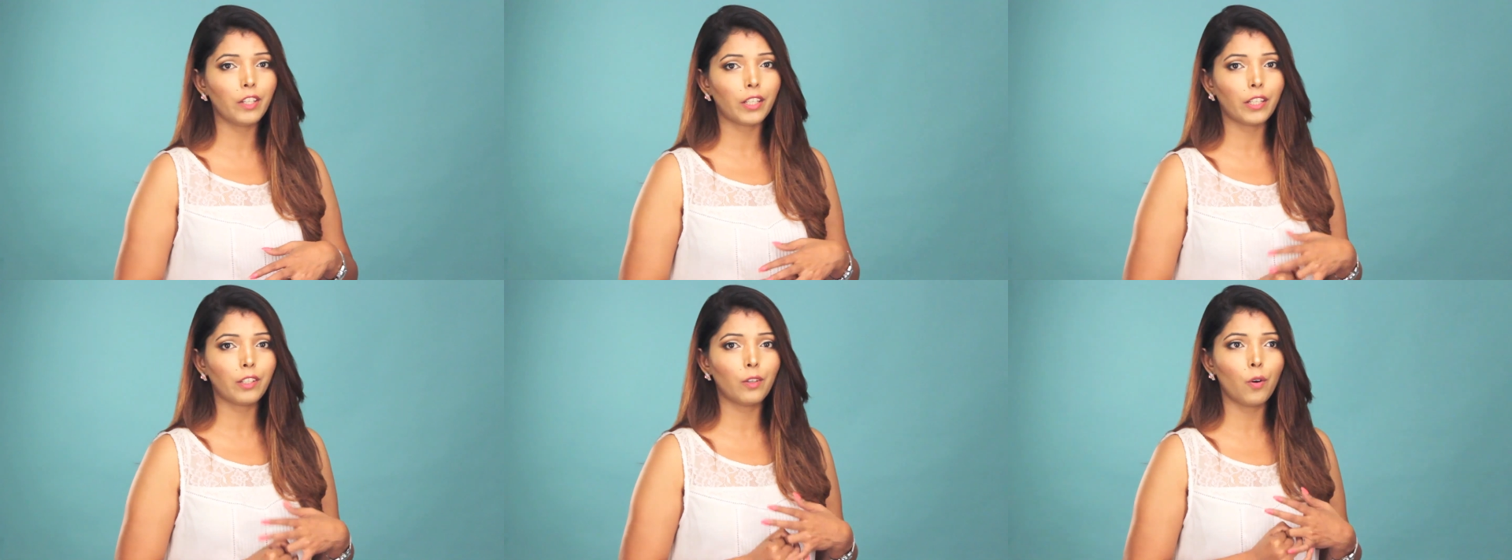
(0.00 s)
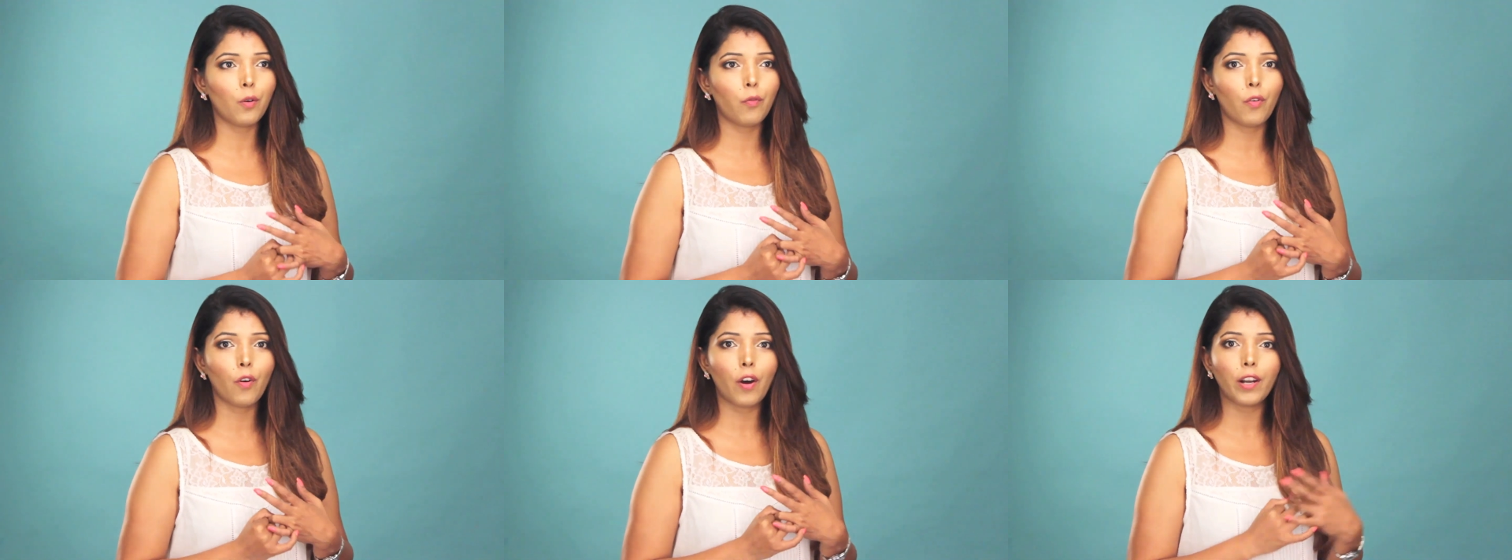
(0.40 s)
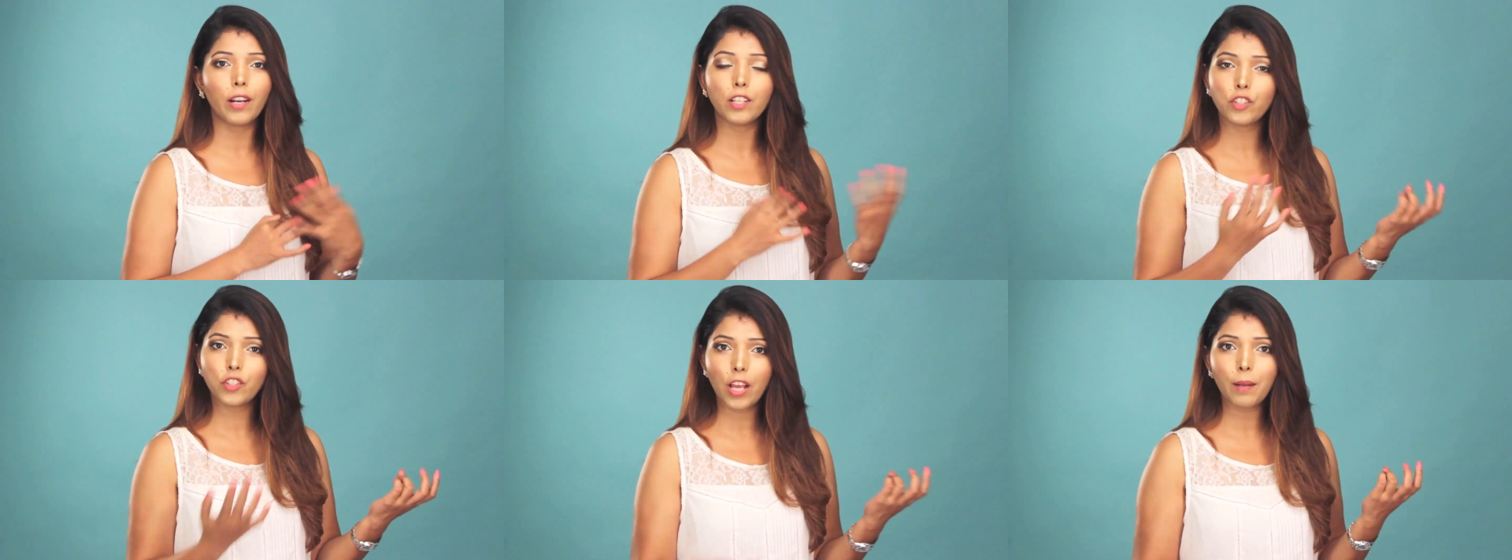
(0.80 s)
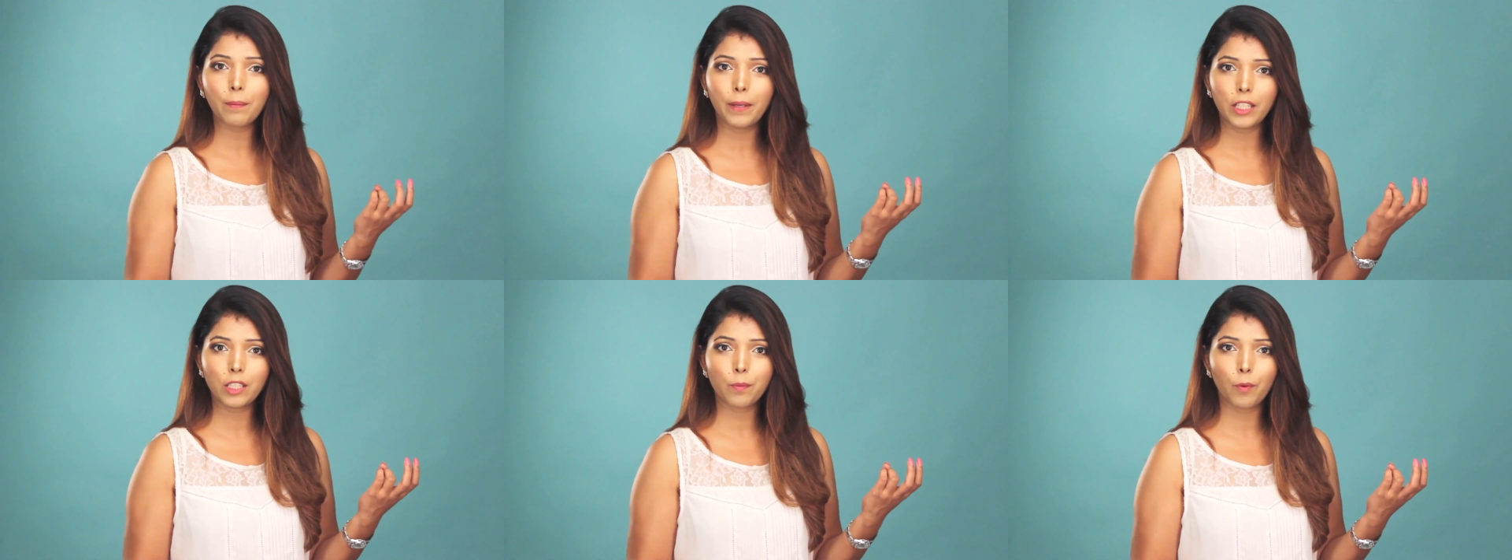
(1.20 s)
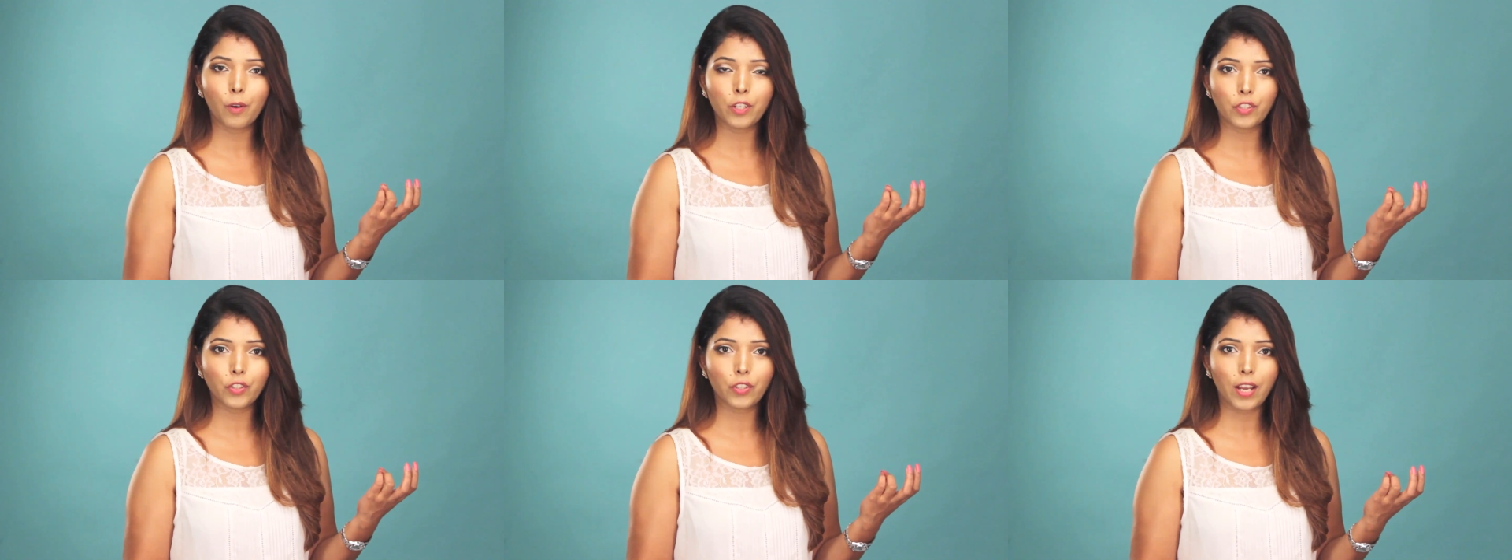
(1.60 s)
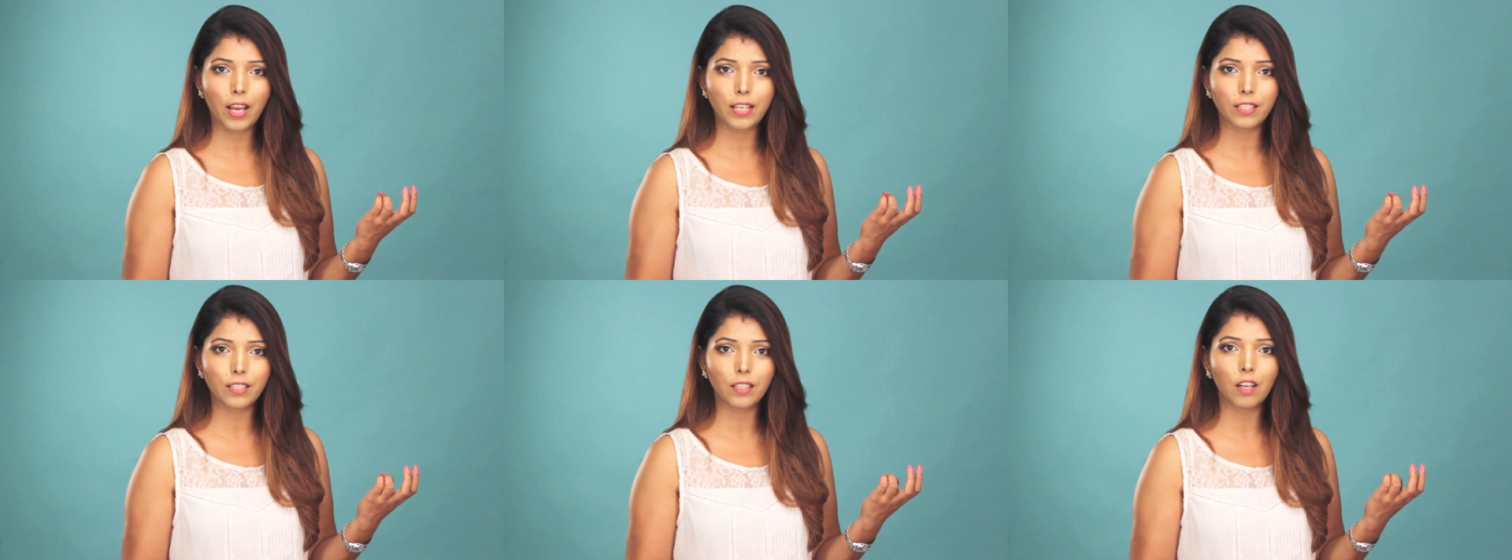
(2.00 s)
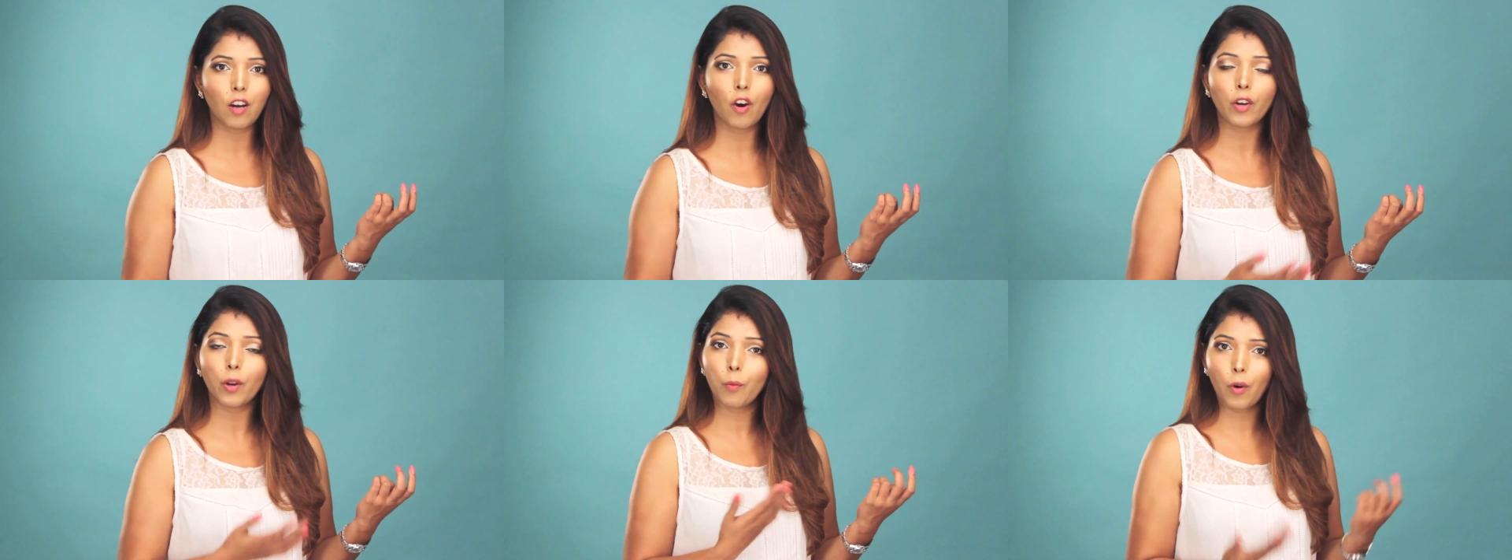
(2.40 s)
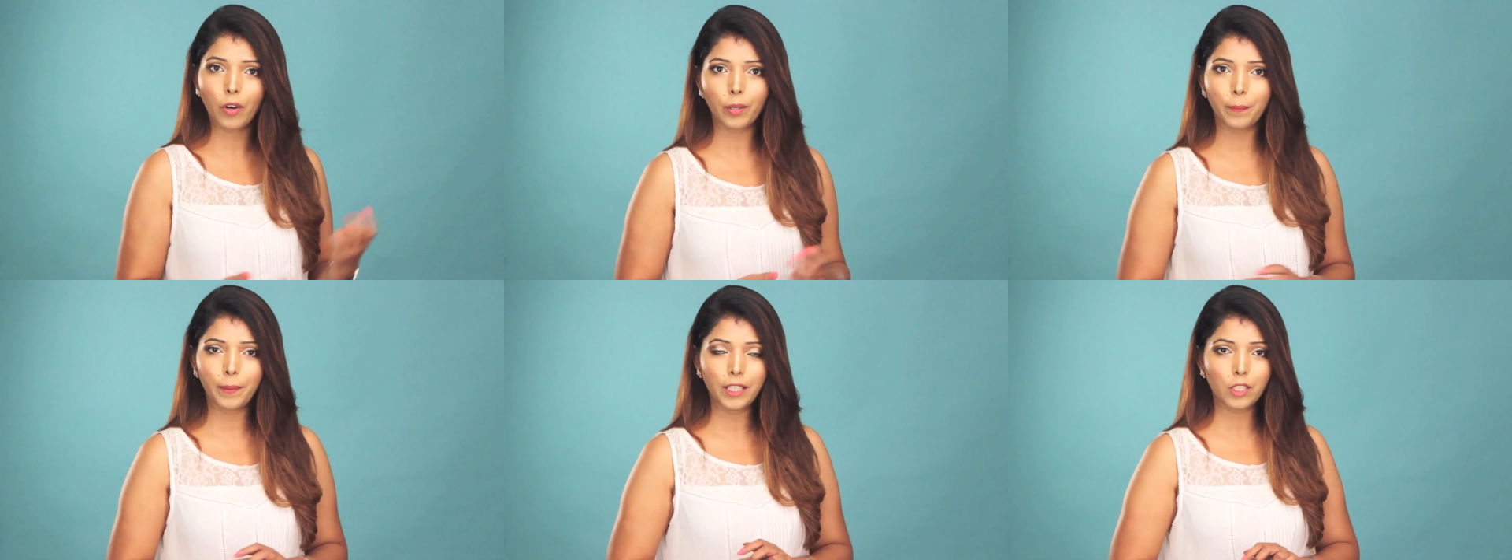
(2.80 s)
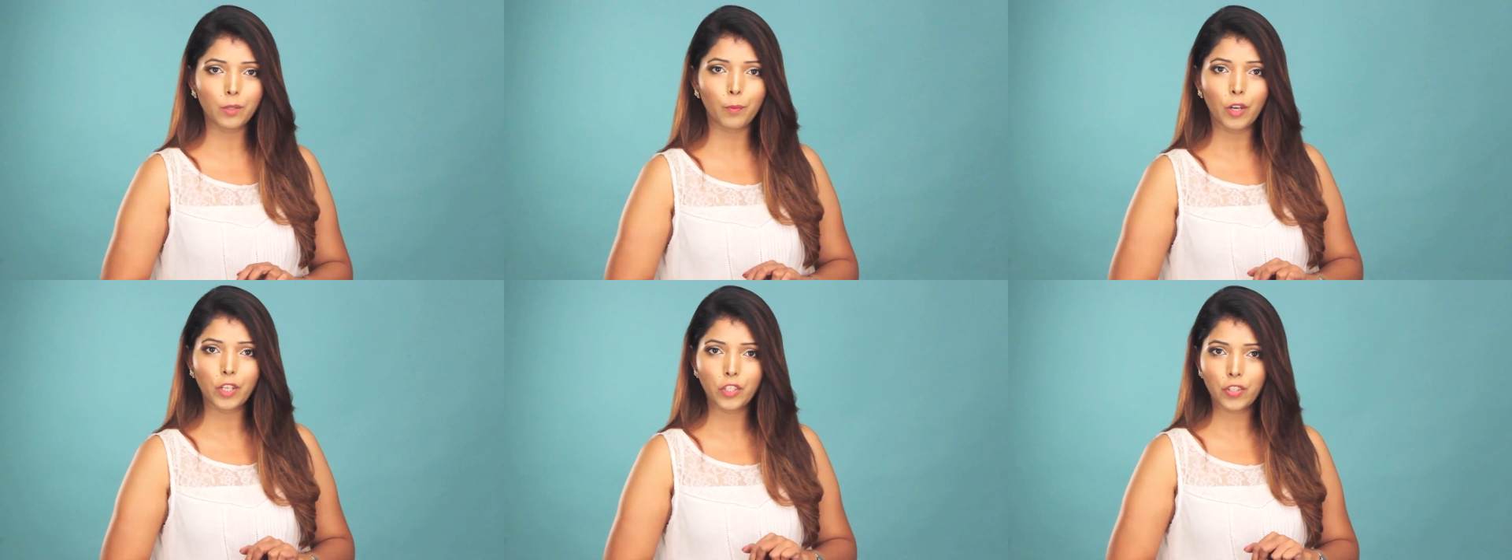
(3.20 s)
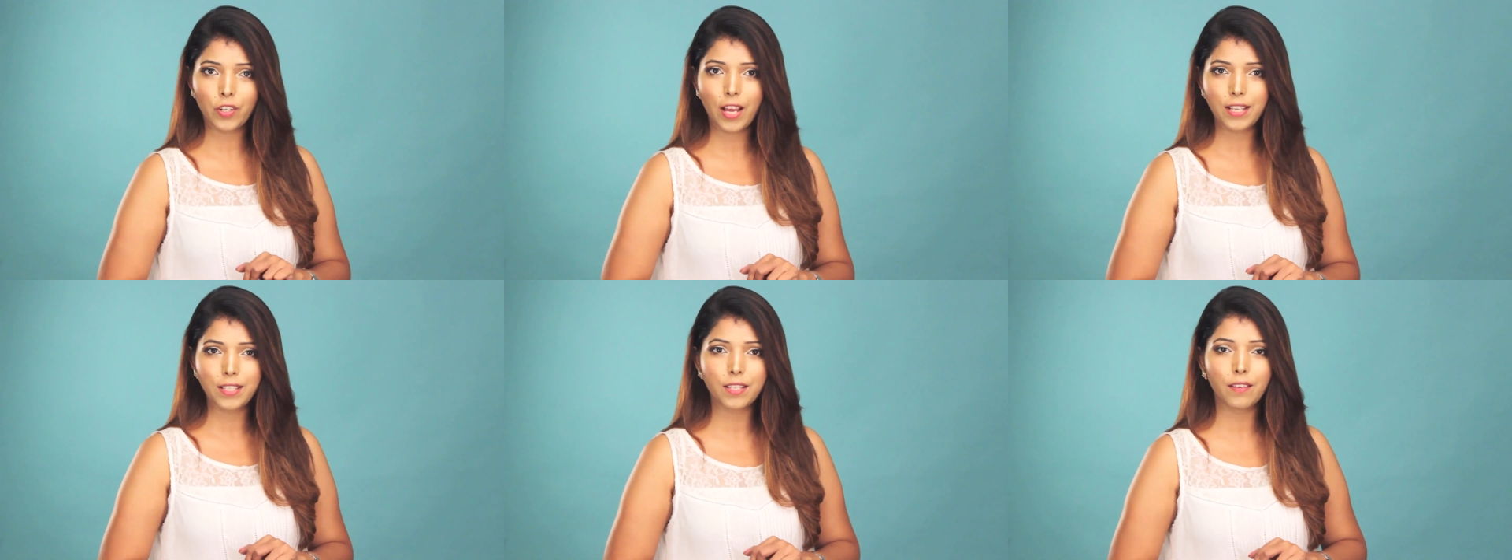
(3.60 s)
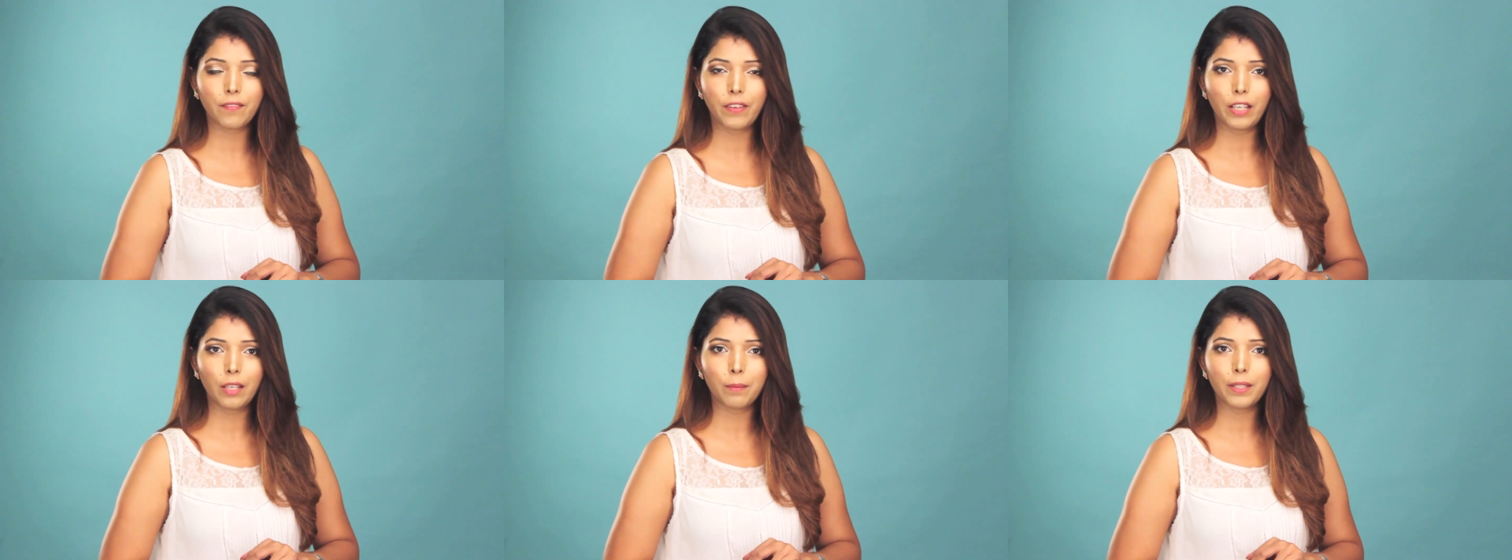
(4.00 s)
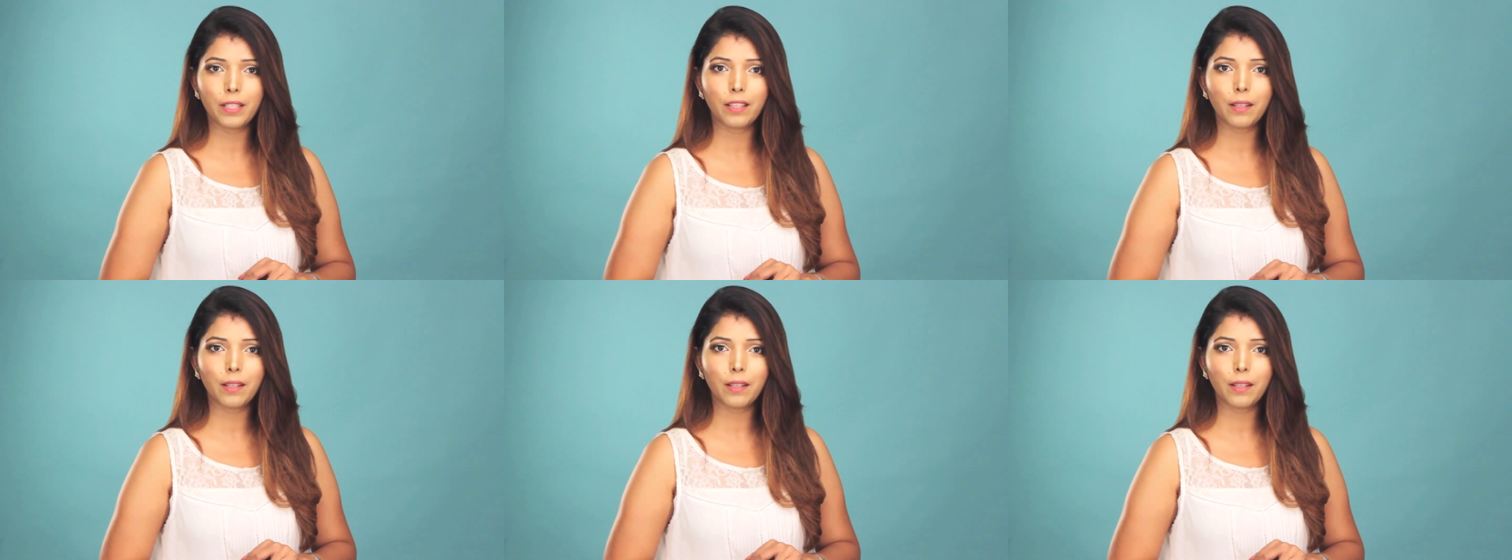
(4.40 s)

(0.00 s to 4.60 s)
you can go for a gel based moisturizer or a water based moisturizer available